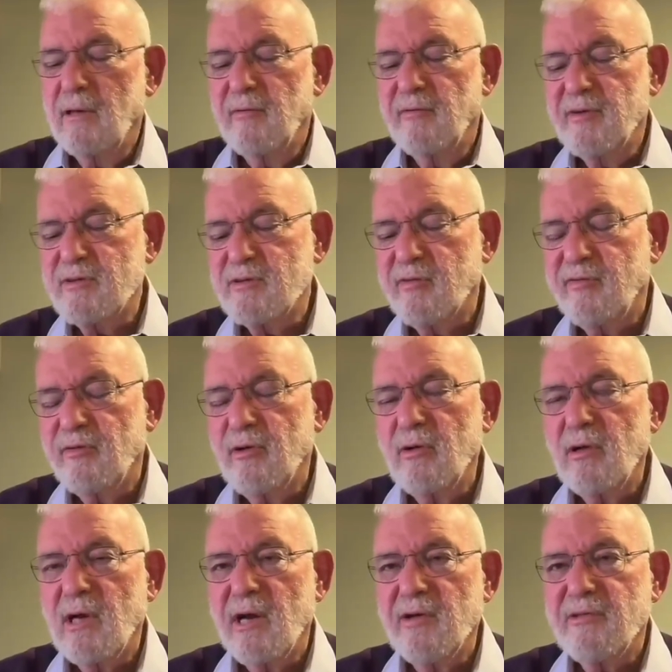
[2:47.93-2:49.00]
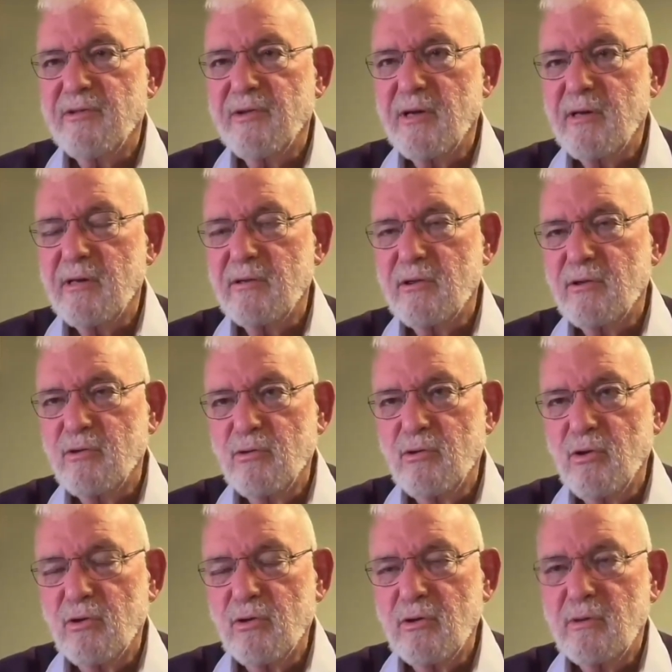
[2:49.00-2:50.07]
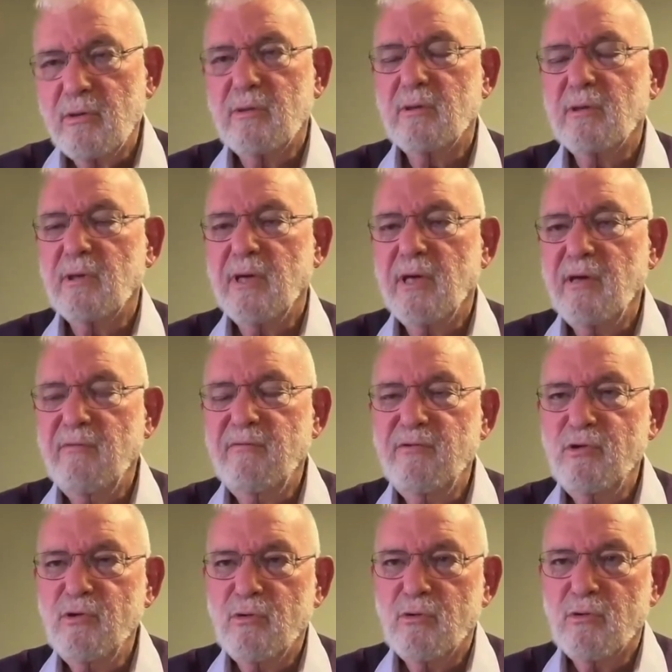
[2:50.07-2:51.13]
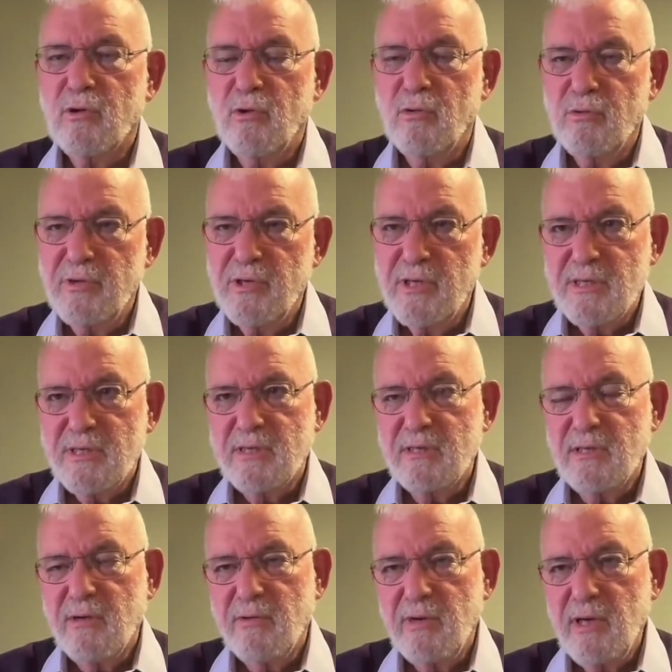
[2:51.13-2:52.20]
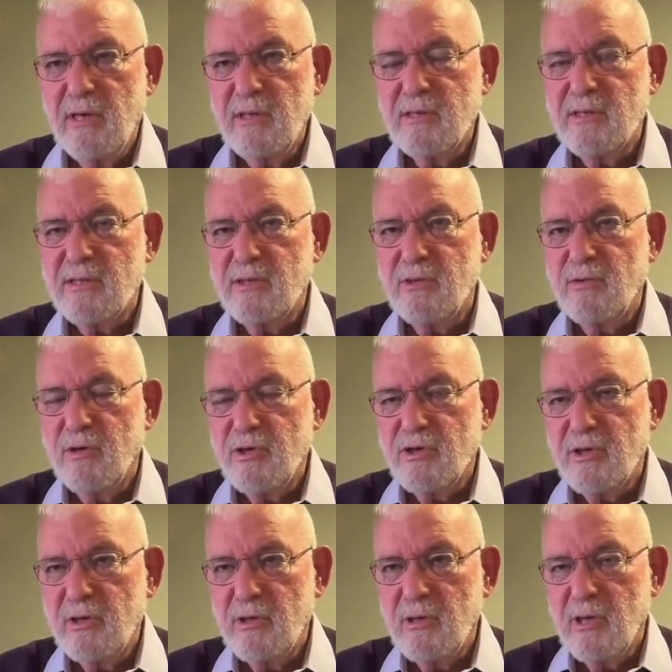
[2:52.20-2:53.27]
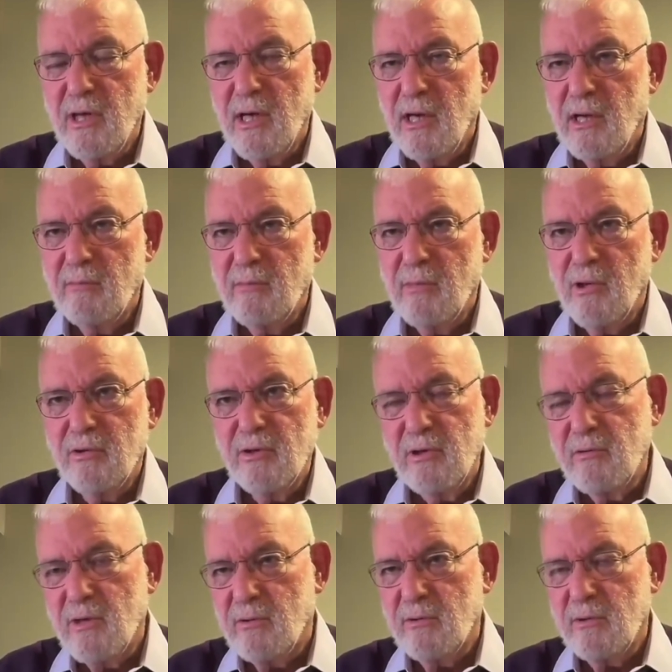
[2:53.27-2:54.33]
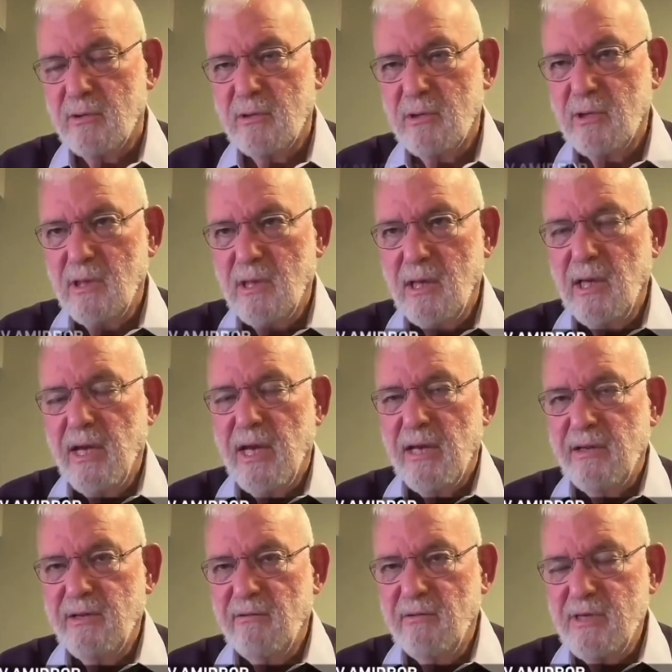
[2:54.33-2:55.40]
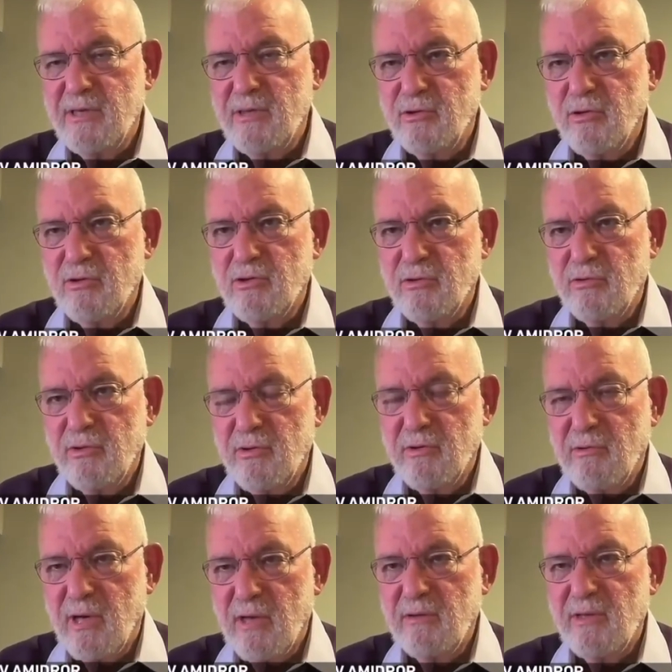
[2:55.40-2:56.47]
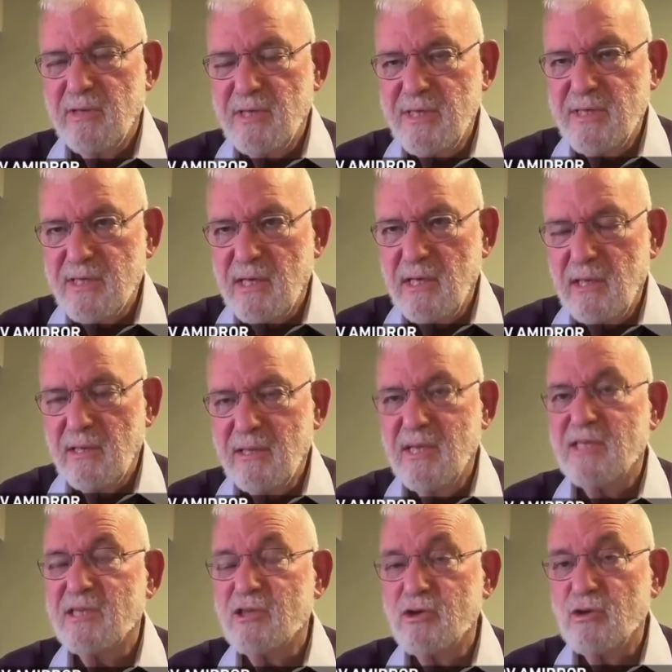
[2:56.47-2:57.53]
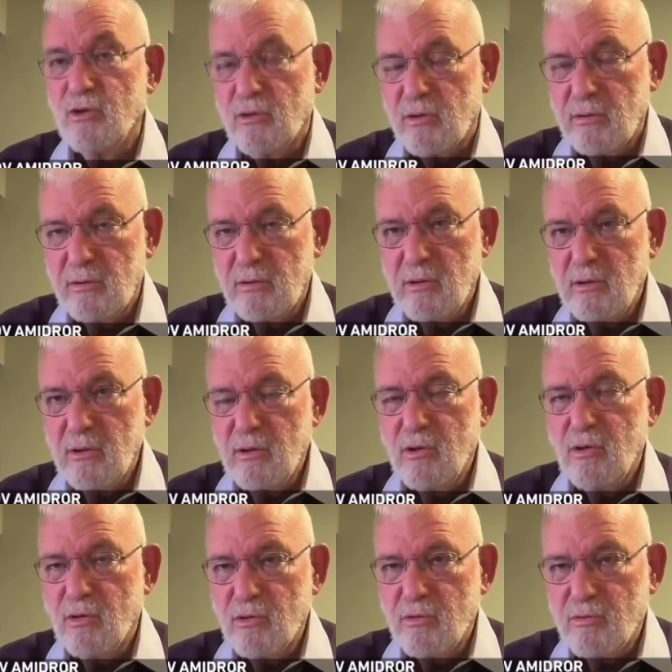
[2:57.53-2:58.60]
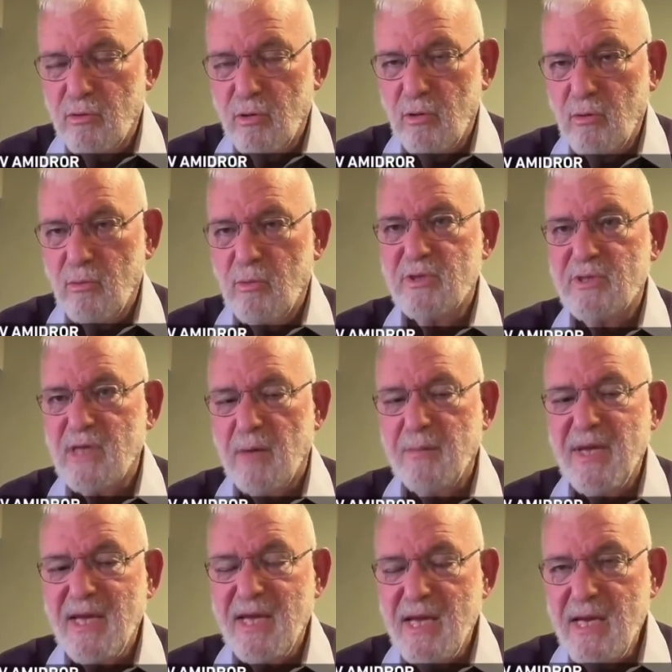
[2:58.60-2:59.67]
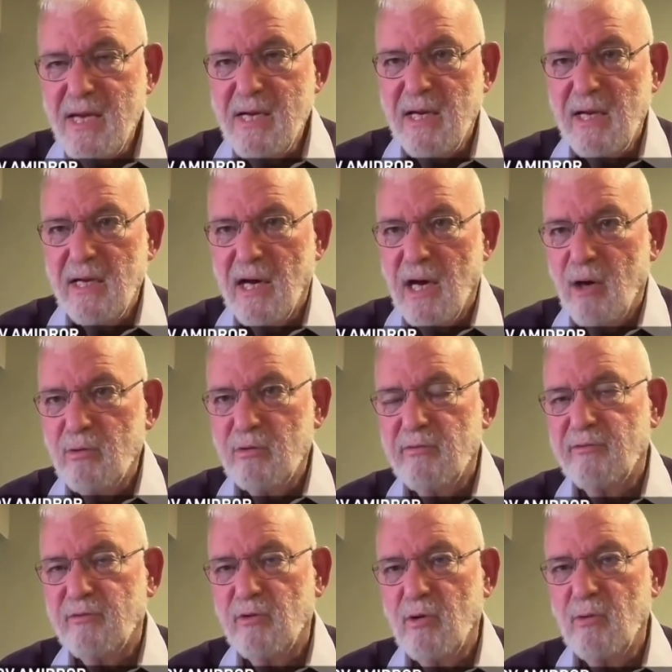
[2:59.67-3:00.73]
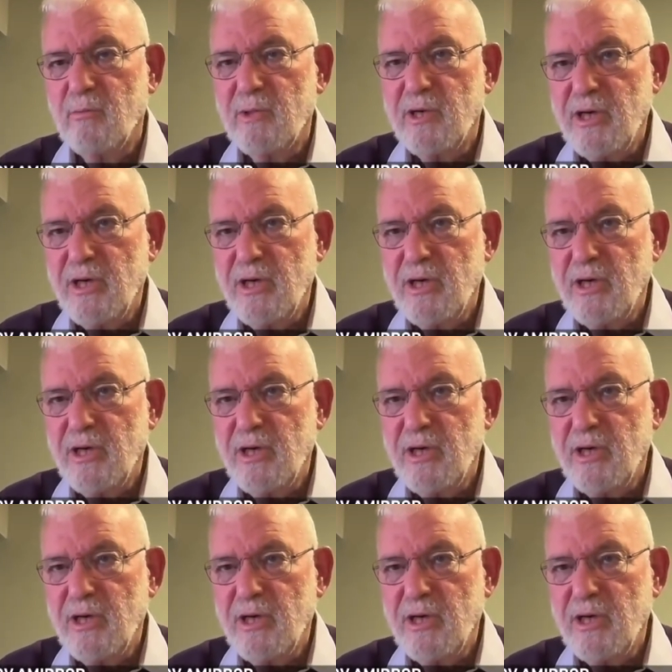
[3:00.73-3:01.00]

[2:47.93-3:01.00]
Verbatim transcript: First of all, I think that you don't give your audience the real situation um, on the ground. The real situation on the ground that Israel does not control what's coming in and out from